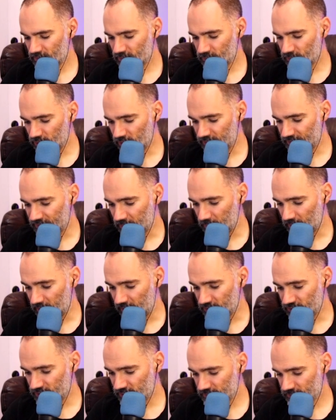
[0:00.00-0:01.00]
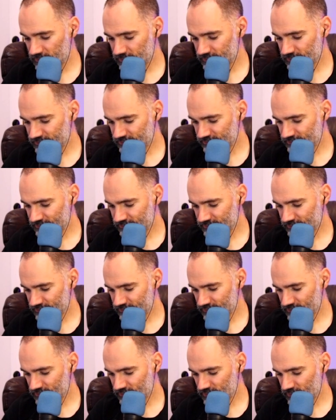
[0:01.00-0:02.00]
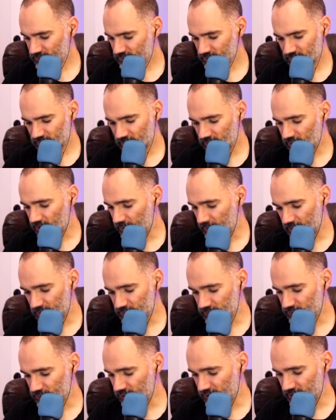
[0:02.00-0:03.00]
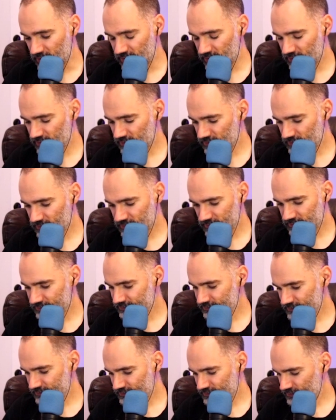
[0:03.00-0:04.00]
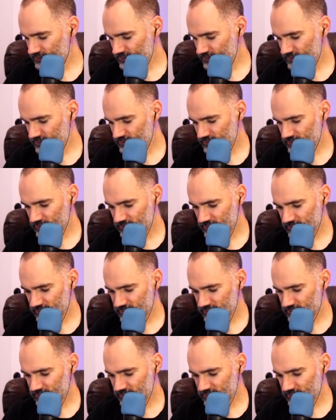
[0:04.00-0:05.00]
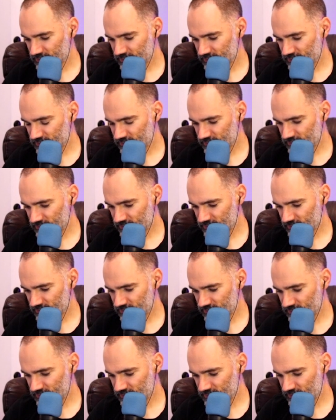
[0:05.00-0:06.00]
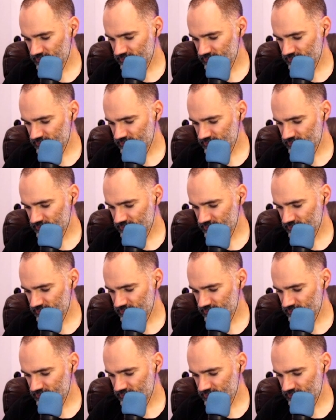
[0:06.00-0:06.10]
The person shown says nothing.